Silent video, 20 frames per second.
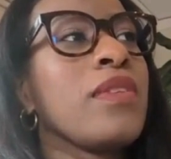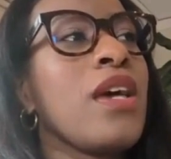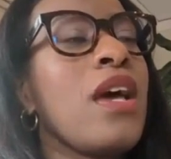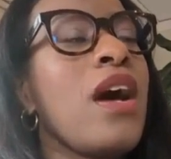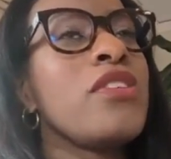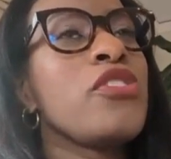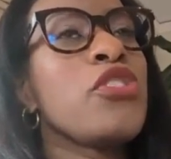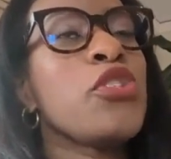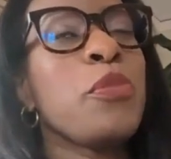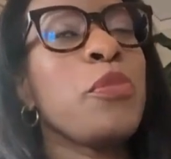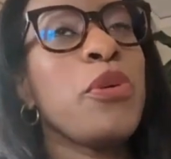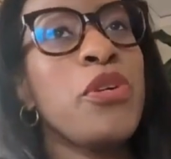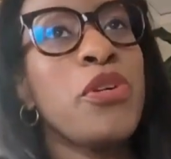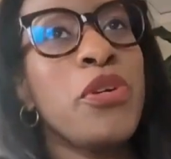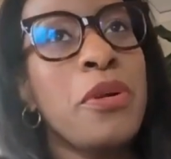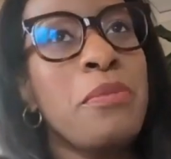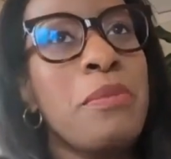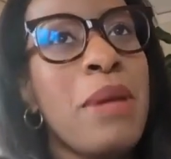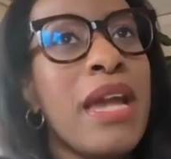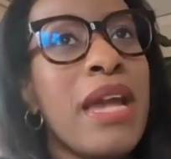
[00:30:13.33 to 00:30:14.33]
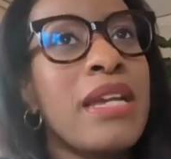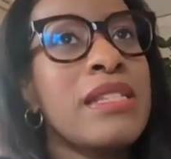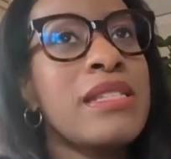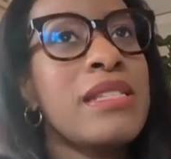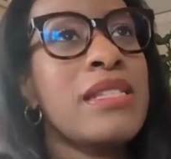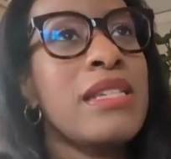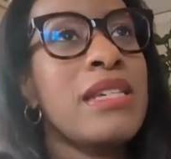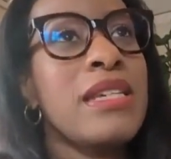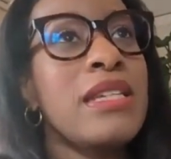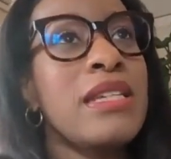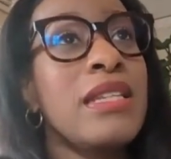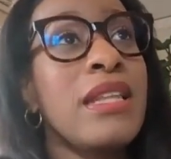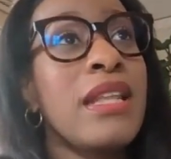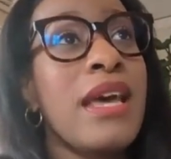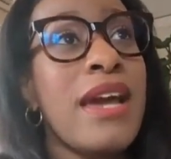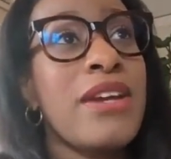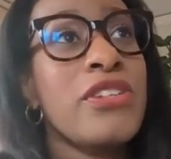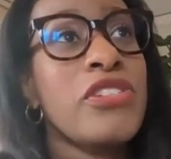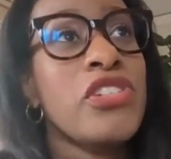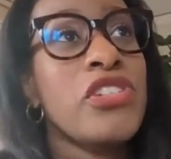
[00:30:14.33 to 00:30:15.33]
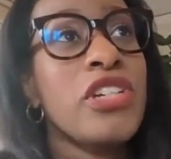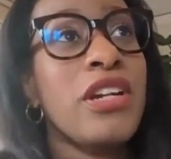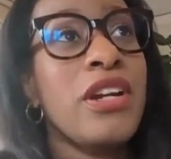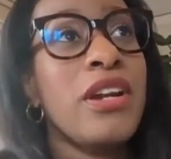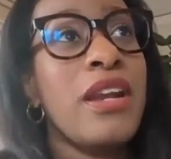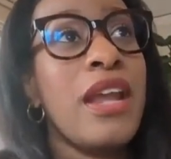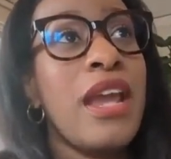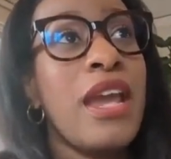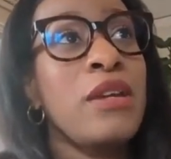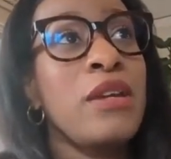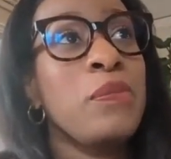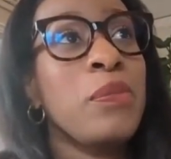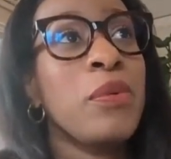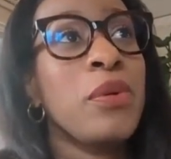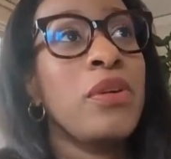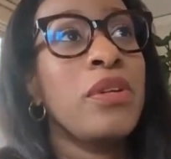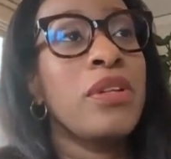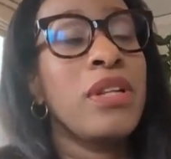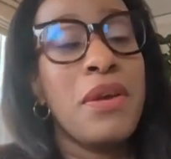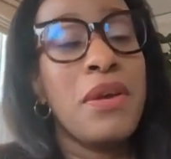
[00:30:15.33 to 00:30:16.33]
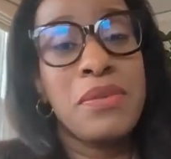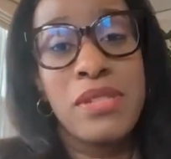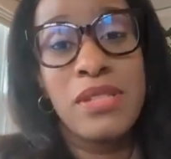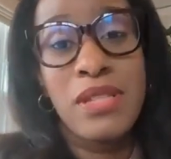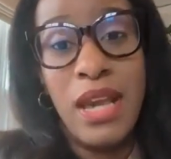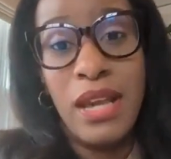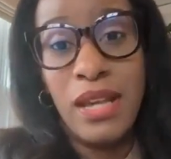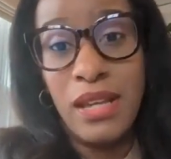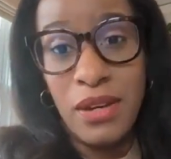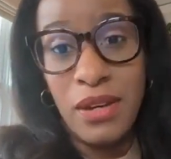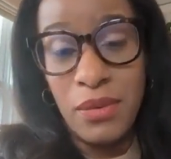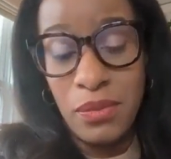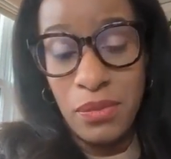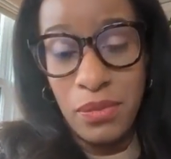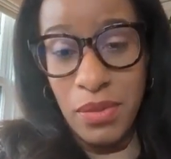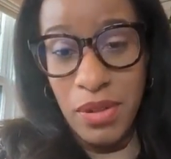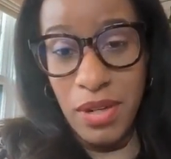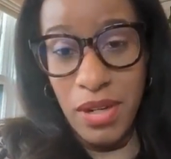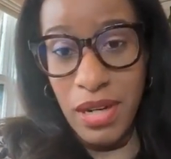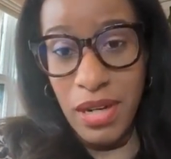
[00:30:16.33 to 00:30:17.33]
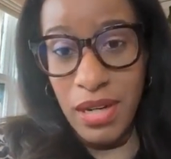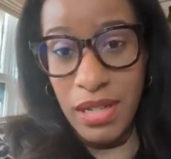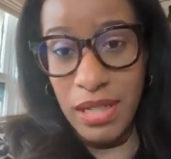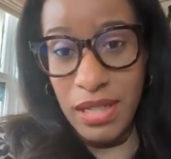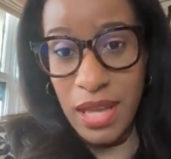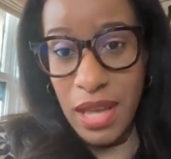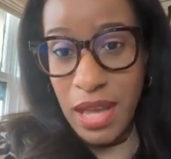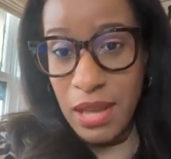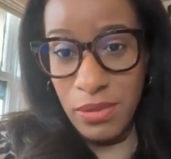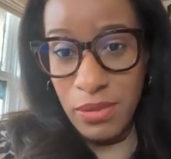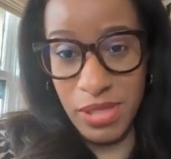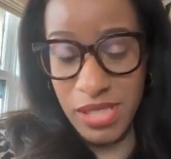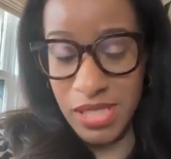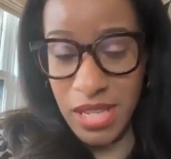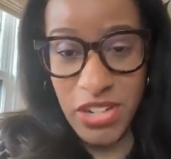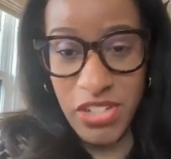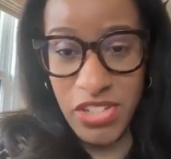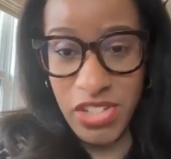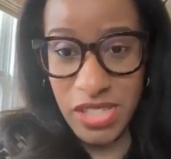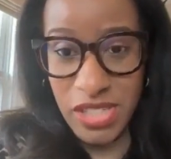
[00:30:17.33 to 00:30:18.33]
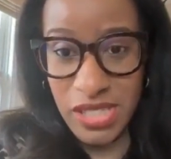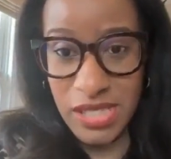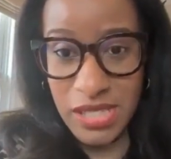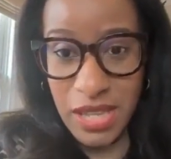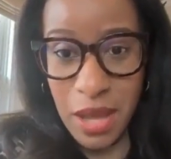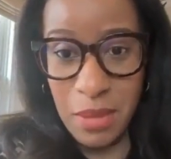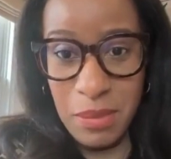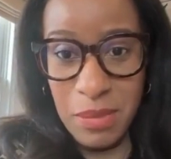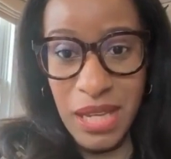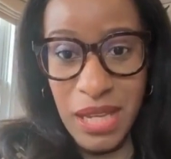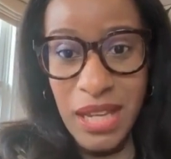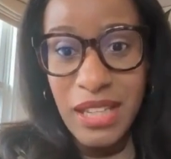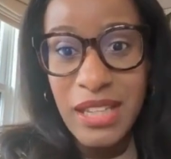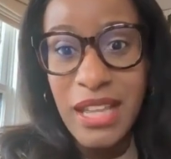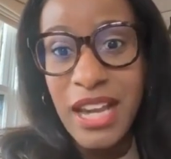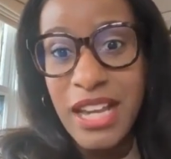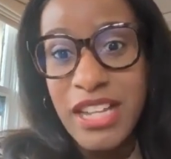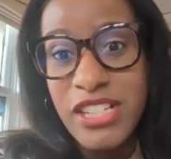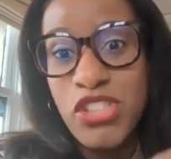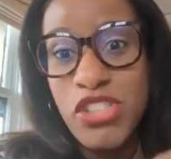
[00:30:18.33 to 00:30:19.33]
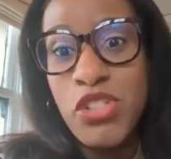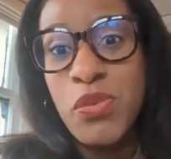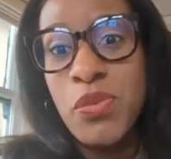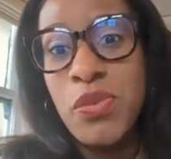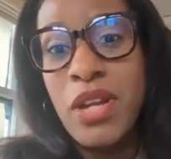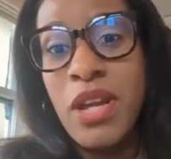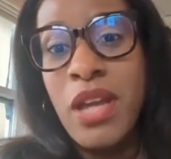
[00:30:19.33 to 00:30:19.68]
Entrepreneur Magazine last year in April, and I was like, a recession is coming." Like, because you were